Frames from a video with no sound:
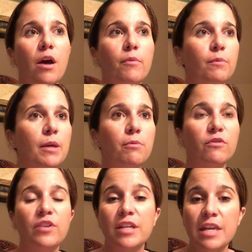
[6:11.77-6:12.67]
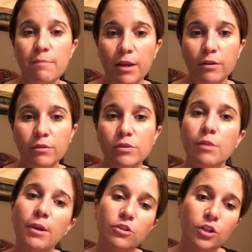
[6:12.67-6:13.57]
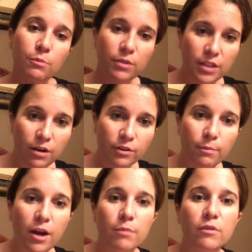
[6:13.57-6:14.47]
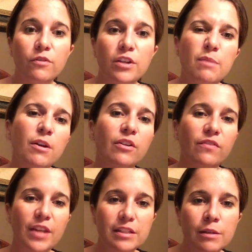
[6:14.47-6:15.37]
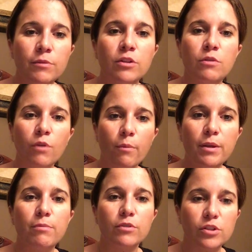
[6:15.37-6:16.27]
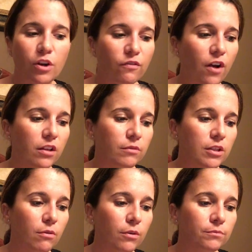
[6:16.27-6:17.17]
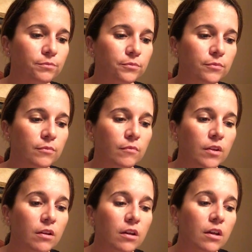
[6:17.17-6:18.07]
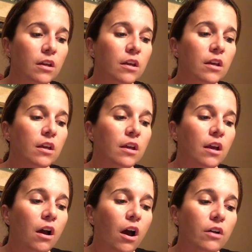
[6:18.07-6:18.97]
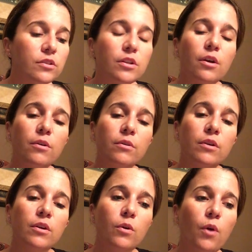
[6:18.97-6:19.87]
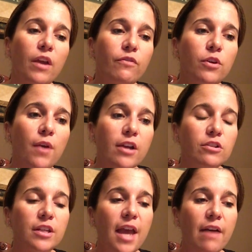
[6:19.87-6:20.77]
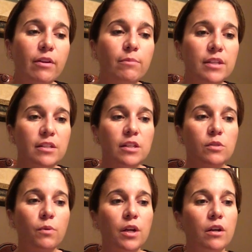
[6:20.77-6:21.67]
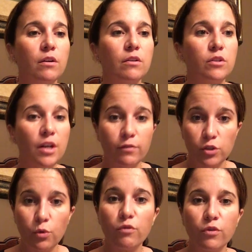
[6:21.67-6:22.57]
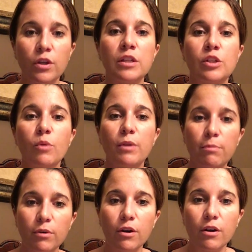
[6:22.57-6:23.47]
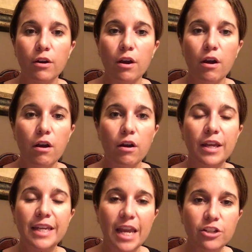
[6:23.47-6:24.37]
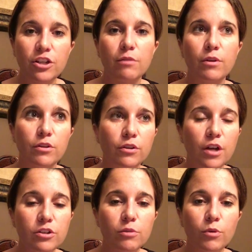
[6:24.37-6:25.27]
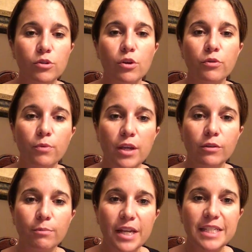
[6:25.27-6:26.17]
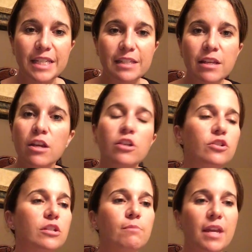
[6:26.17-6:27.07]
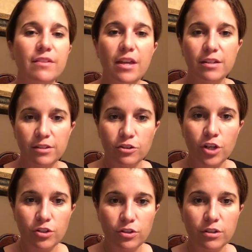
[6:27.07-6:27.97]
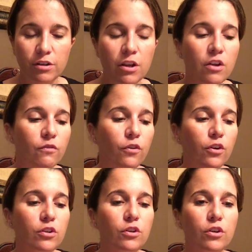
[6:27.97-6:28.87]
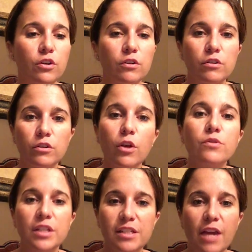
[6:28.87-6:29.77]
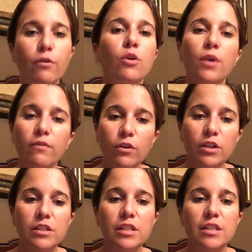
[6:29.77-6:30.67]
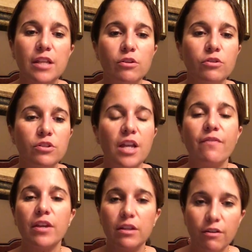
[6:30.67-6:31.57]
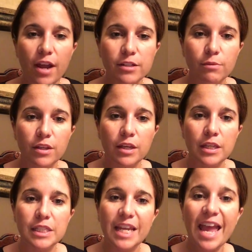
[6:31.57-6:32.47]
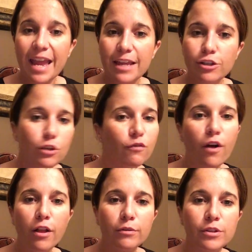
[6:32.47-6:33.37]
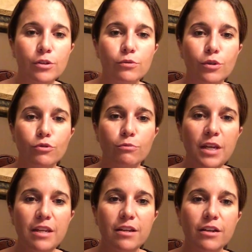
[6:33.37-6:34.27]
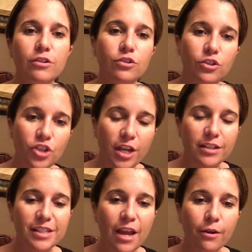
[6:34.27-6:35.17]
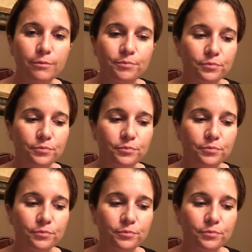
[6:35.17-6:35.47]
with people via email, so make sure you put that on the bottom of your email if that's something you want people to start following you on. Also, if you actually have a business where you have a storefront and so people are engaging with your customers on a regular basis, just make that a suggestion for your closing staff or whoever is that's on your staff that interacts with the guests. Say, hey, do you follow us on social media? You should check us out.